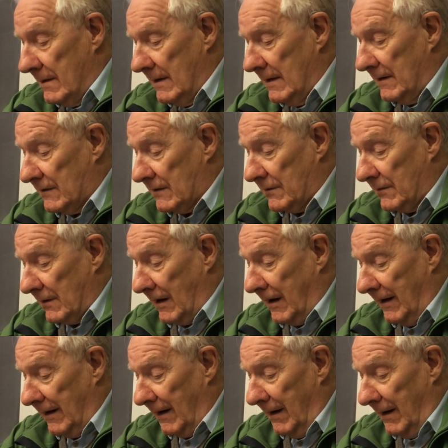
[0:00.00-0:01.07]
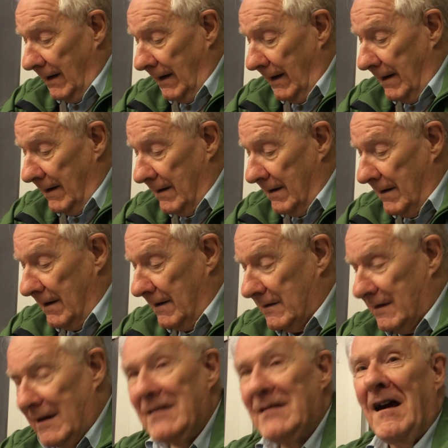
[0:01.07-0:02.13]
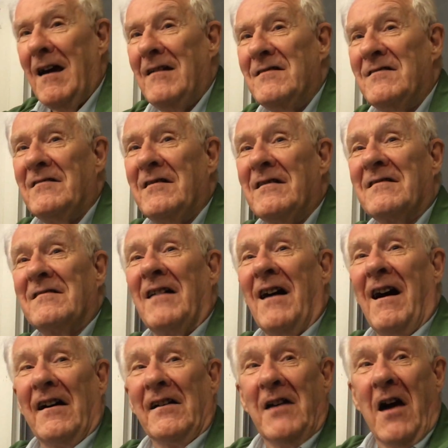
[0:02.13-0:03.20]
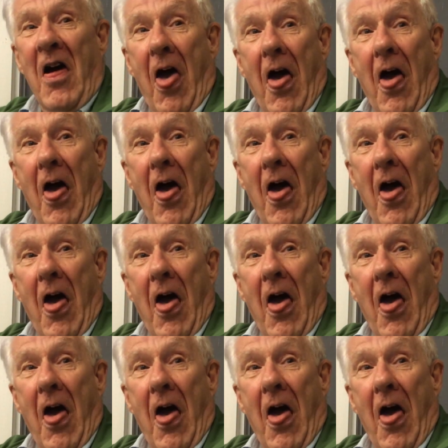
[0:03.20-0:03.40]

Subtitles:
it's clearly an idealistic side.